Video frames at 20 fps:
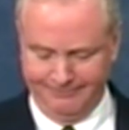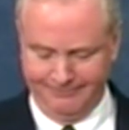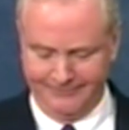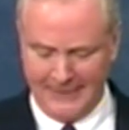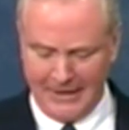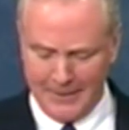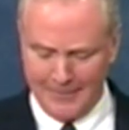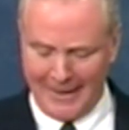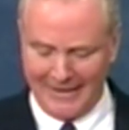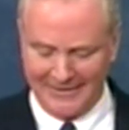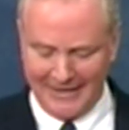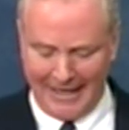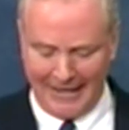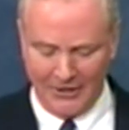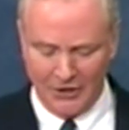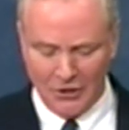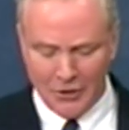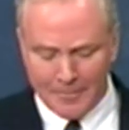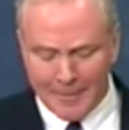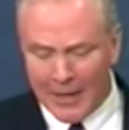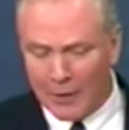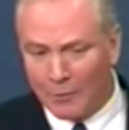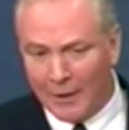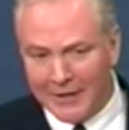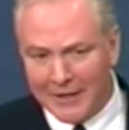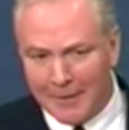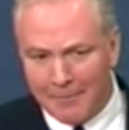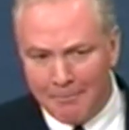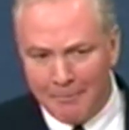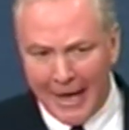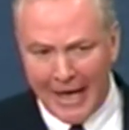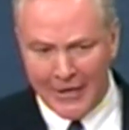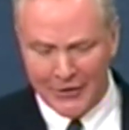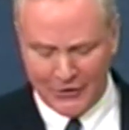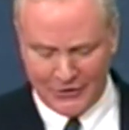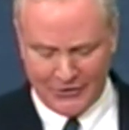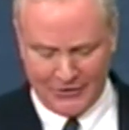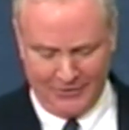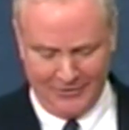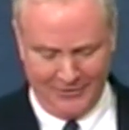Think about that. You may run the
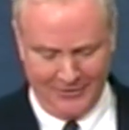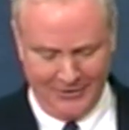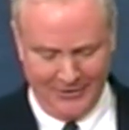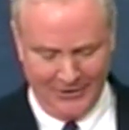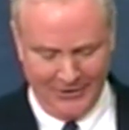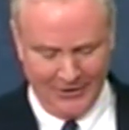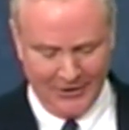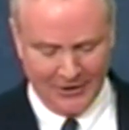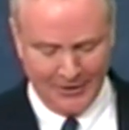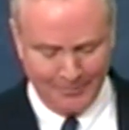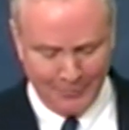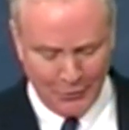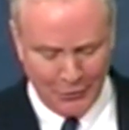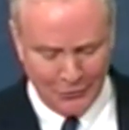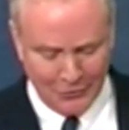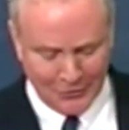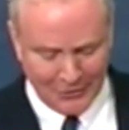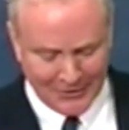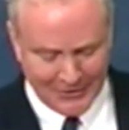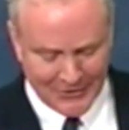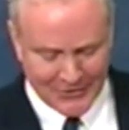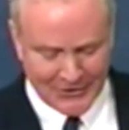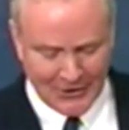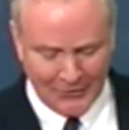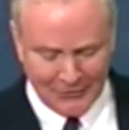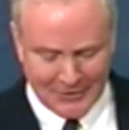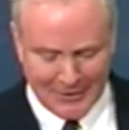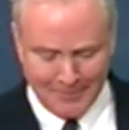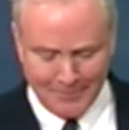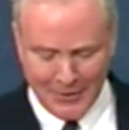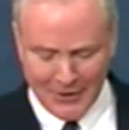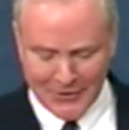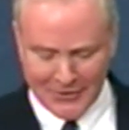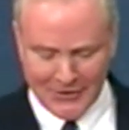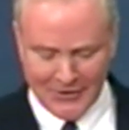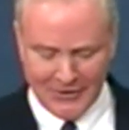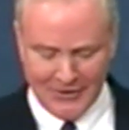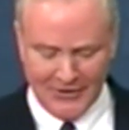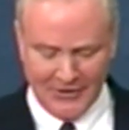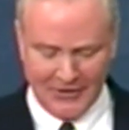best computer consulting
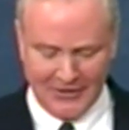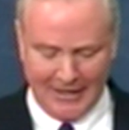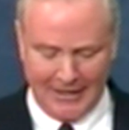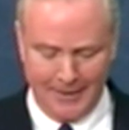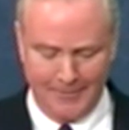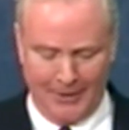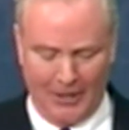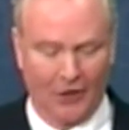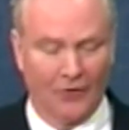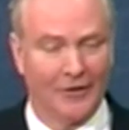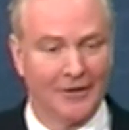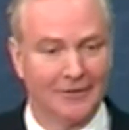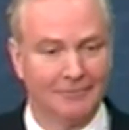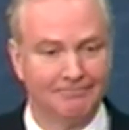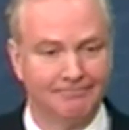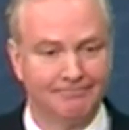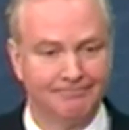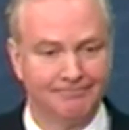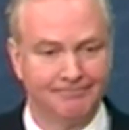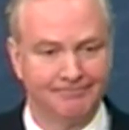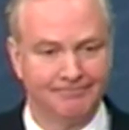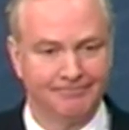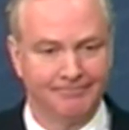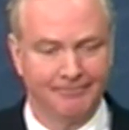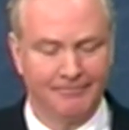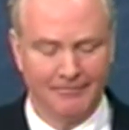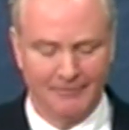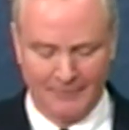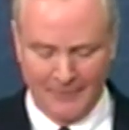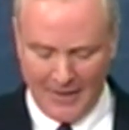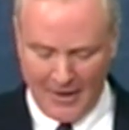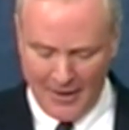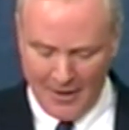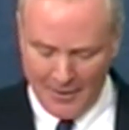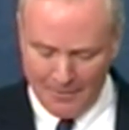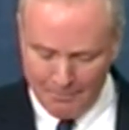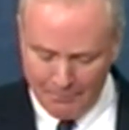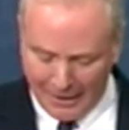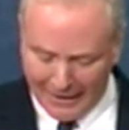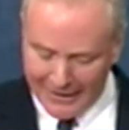business in the state of Maryland,
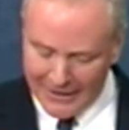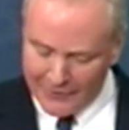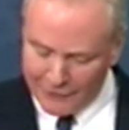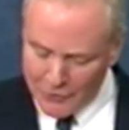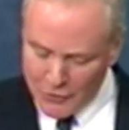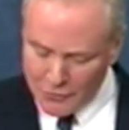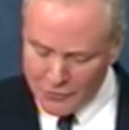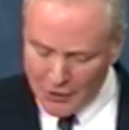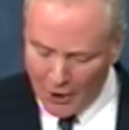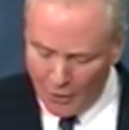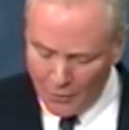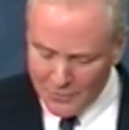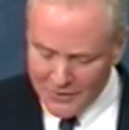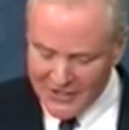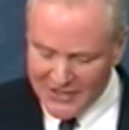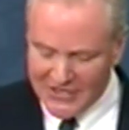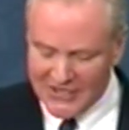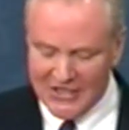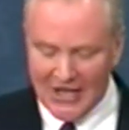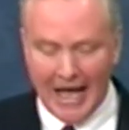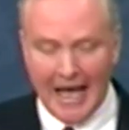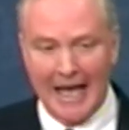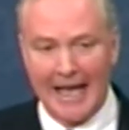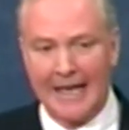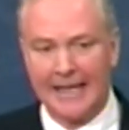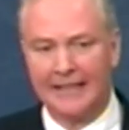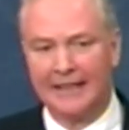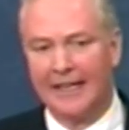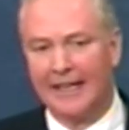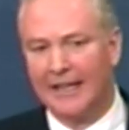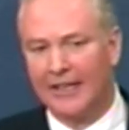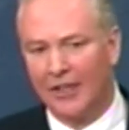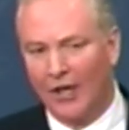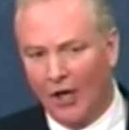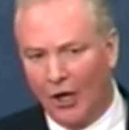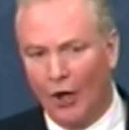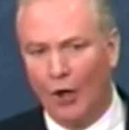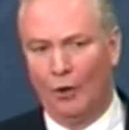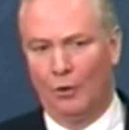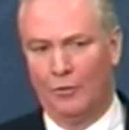but if you don't sign an
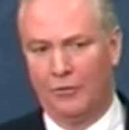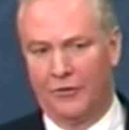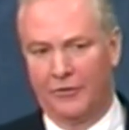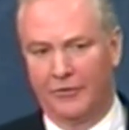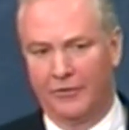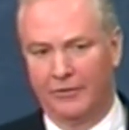oath